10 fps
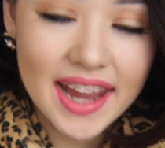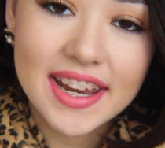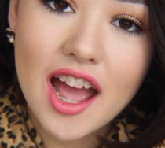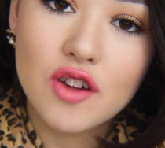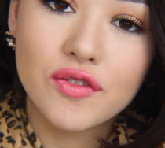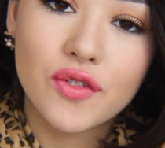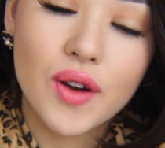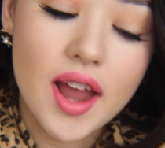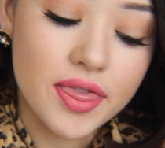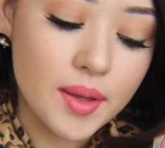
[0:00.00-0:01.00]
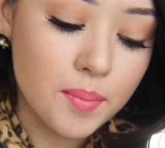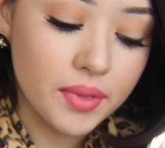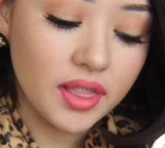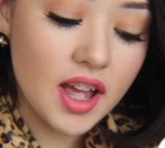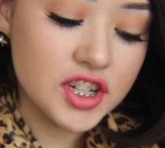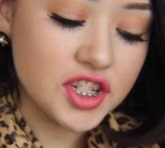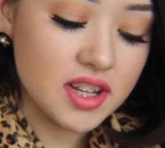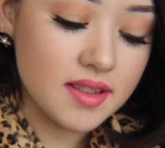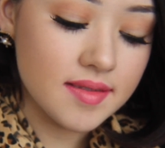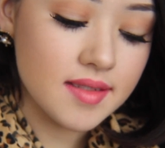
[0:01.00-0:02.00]
And now for the
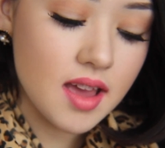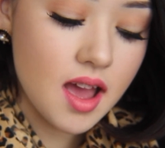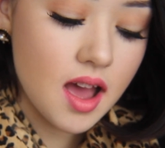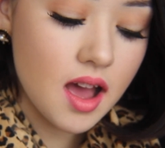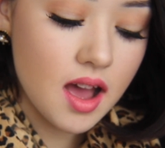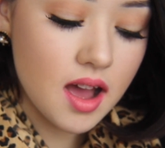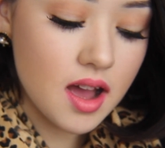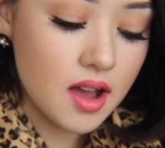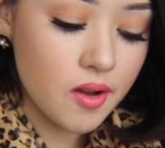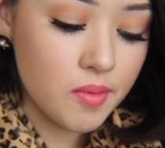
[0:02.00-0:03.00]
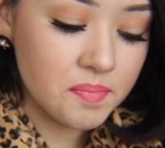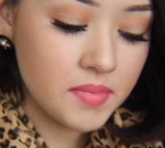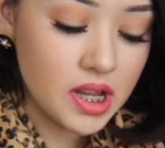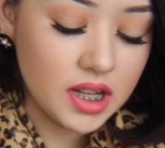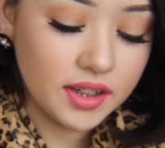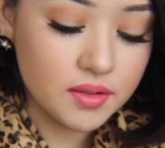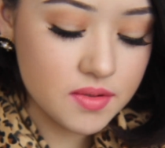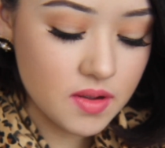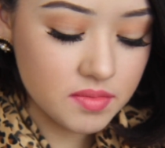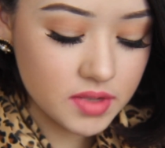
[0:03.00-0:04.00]
blushes, I don't
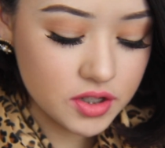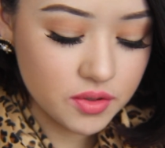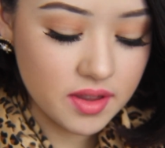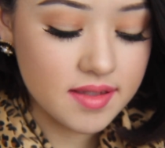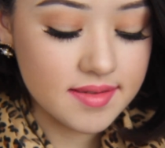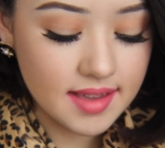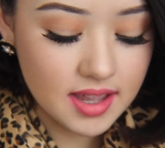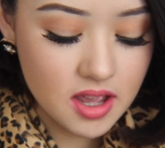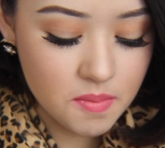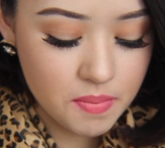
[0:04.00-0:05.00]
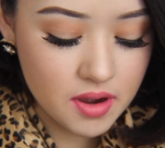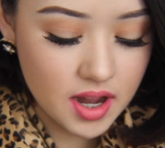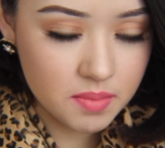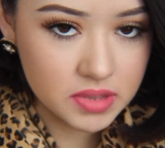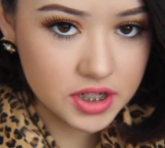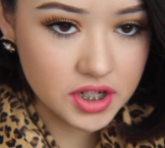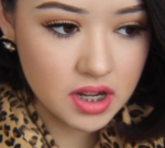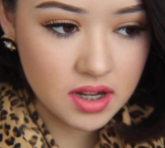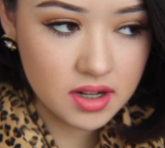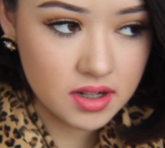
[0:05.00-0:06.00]
know how I'm going to do this since I can't put a blush
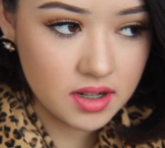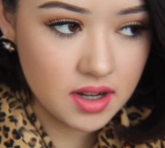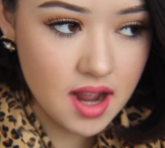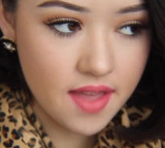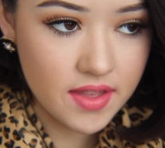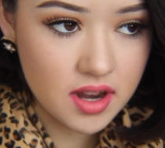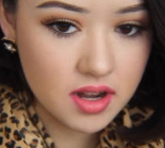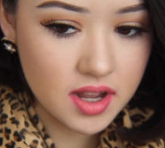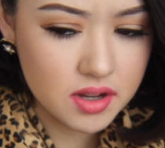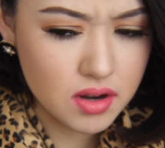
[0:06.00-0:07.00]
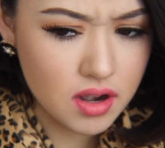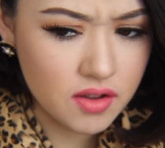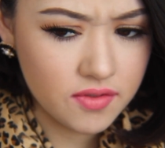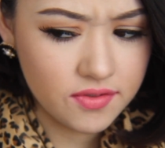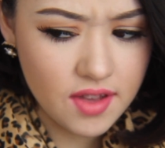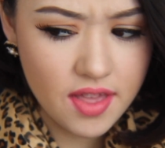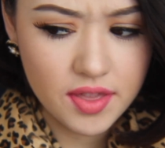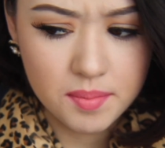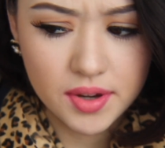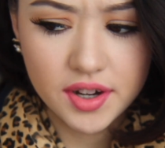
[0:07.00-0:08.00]
on and then take it off
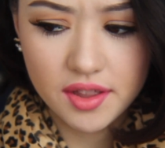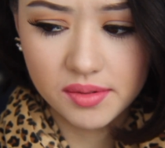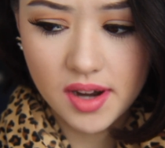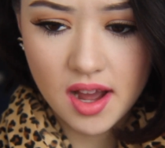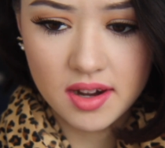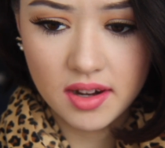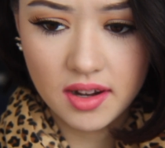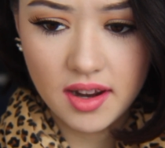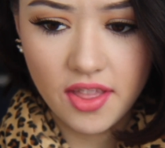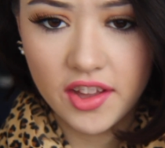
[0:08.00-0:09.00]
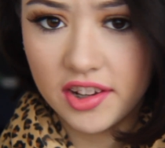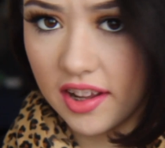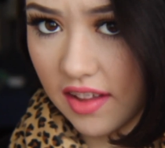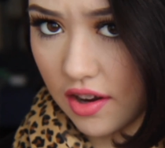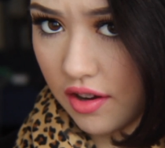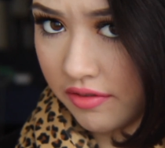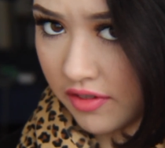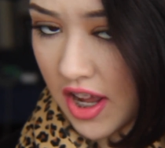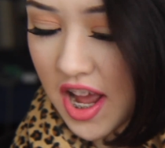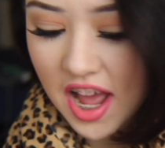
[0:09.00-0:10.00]
and then put another one on and then take that off.